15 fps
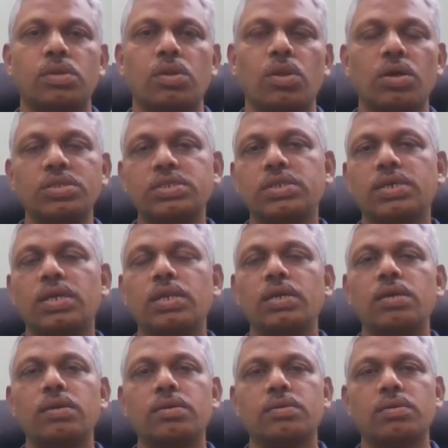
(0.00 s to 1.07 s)

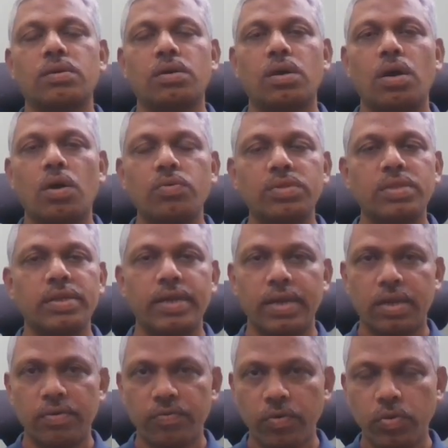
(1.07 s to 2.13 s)
Logically, how the
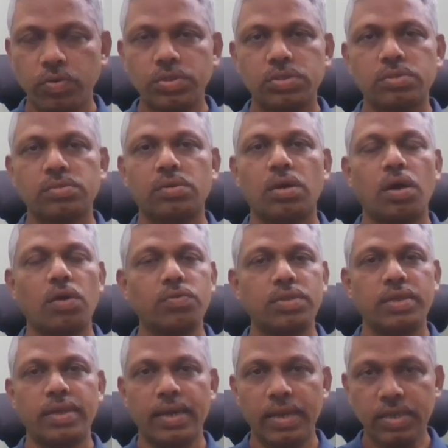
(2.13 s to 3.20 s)
data flows, how the
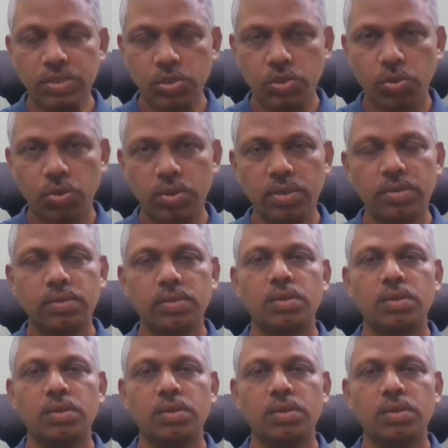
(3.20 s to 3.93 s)
data is stored,